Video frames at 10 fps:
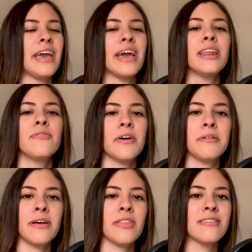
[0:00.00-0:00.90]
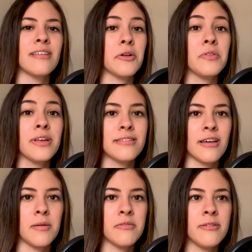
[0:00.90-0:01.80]
And he found out that he's not only
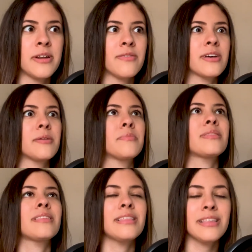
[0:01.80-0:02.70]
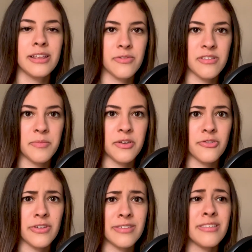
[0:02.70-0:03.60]
adopted, but of a completely different
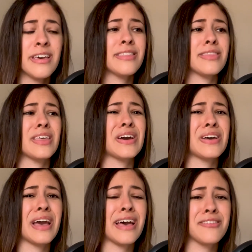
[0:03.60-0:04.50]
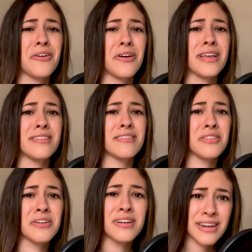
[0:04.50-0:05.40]
species that the Asgardians
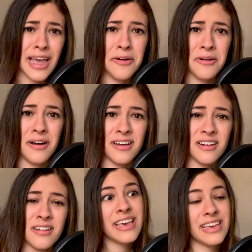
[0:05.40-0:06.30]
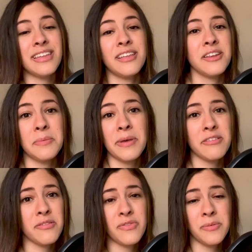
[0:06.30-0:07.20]
look down on. And, you know, it makes
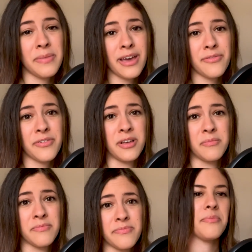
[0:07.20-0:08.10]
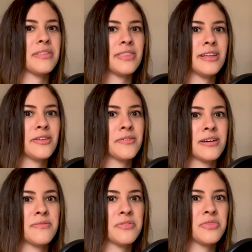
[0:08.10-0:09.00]
you feel bad for him. But then you
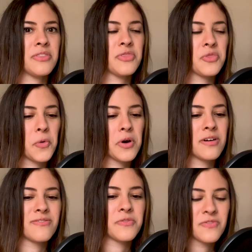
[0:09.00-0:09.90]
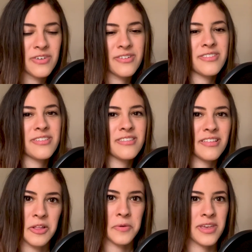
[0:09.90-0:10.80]
have the Thor versus
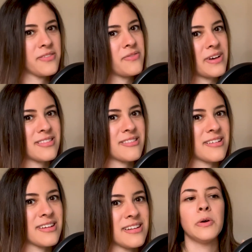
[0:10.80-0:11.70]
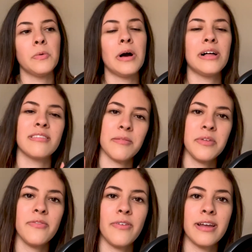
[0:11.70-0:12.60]
Loki fight scene. While some of
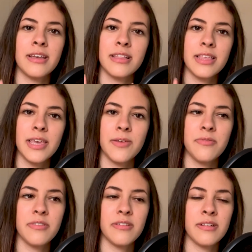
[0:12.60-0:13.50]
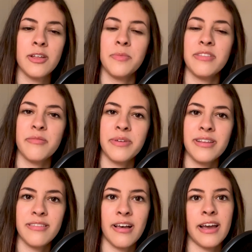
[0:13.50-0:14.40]
the fighting leaves a little bit to be
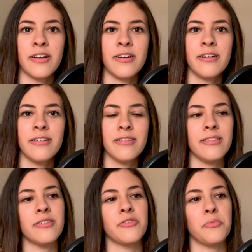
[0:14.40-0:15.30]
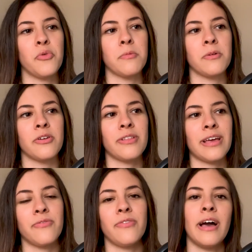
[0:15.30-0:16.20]
desired, there's a point where they're
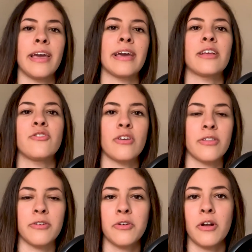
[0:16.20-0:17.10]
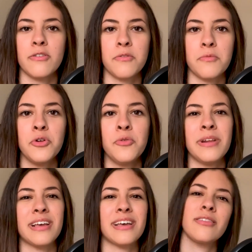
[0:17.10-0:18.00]
like flying at each other across a room and
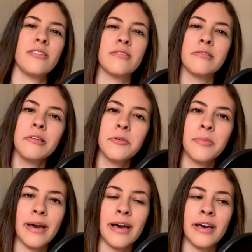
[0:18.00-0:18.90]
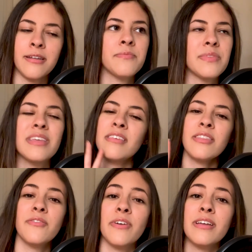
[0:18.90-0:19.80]
it looks a little bad. It's not
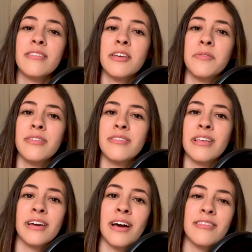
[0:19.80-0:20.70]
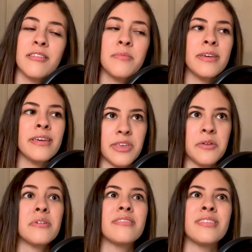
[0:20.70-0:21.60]
the fight sequence that got to me, it
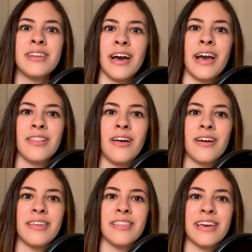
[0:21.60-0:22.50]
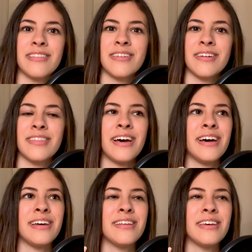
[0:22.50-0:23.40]
was the dialogue and the idea
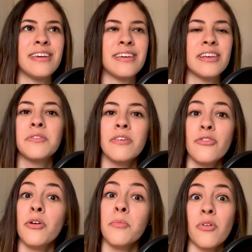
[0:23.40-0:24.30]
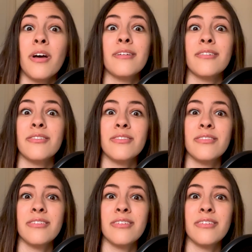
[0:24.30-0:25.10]
that, you know, these are brothers.